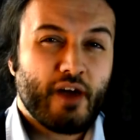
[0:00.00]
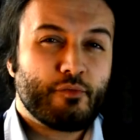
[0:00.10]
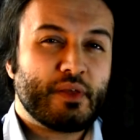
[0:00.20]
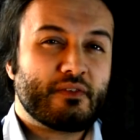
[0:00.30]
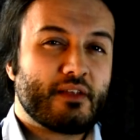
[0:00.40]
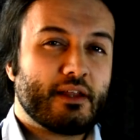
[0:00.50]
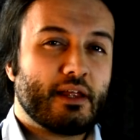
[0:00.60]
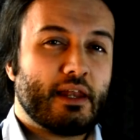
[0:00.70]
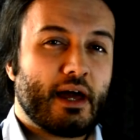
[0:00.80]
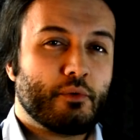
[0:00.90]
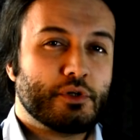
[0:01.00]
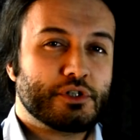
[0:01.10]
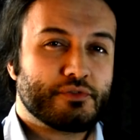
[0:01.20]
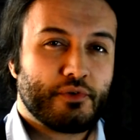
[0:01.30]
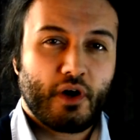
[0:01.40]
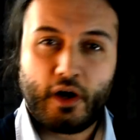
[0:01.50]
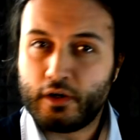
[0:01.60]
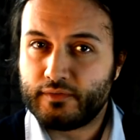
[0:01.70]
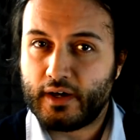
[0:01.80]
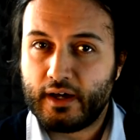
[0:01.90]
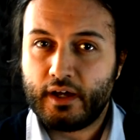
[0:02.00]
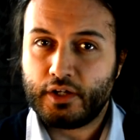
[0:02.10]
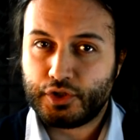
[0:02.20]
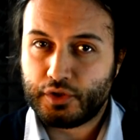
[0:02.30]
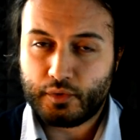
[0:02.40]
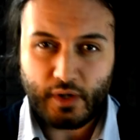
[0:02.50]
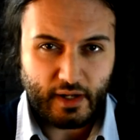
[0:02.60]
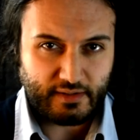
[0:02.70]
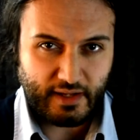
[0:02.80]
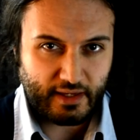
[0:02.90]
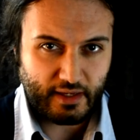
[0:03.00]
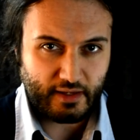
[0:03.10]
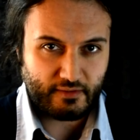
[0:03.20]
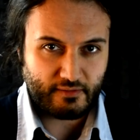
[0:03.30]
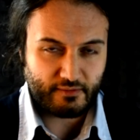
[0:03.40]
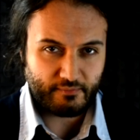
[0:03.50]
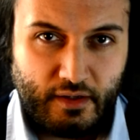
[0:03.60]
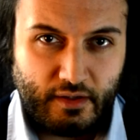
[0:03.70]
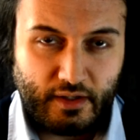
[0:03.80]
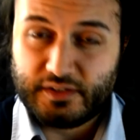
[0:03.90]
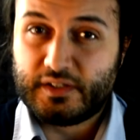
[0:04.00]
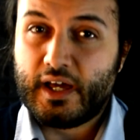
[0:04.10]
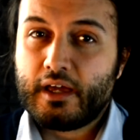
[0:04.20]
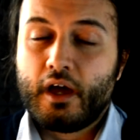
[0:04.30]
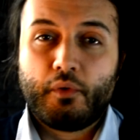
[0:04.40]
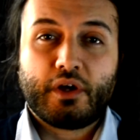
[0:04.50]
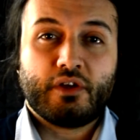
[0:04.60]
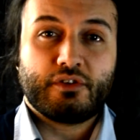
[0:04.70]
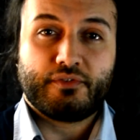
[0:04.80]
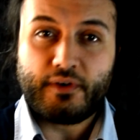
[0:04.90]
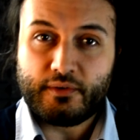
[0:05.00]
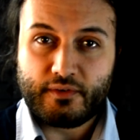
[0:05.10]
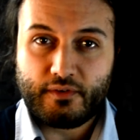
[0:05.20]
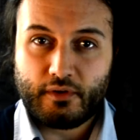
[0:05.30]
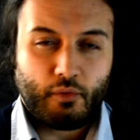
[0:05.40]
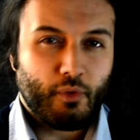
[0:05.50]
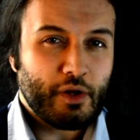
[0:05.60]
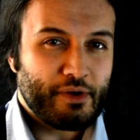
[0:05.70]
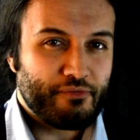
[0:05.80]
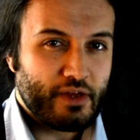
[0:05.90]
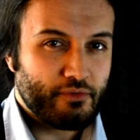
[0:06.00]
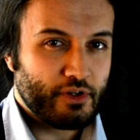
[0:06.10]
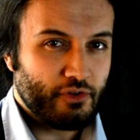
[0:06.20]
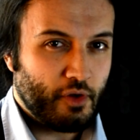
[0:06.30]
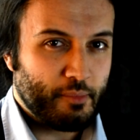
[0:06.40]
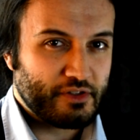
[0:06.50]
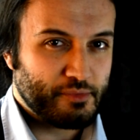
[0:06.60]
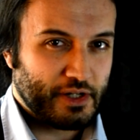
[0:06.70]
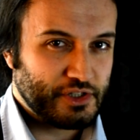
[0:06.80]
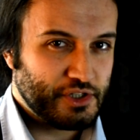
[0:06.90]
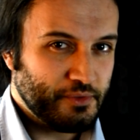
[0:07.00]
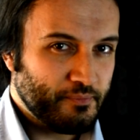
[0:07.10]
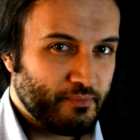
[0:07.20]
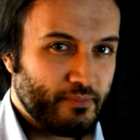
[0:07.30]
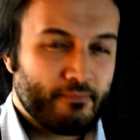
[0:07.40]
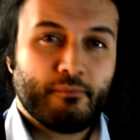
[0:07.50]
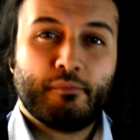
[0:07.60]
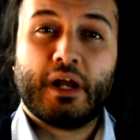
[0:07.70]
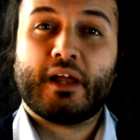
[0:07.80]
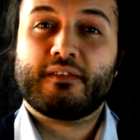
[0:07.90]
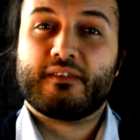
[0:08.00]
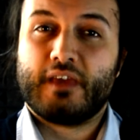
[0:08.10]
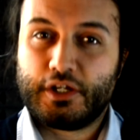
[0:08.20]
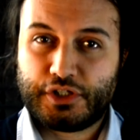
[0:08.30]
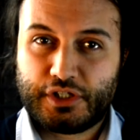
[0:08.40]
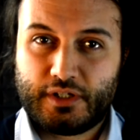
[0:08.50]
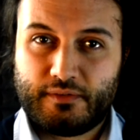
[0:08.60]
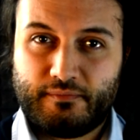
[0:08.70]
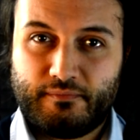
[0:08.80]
have been studying languages for over two decades. And today we're going to focus on one of my favorite topics, mind you, pronunciation.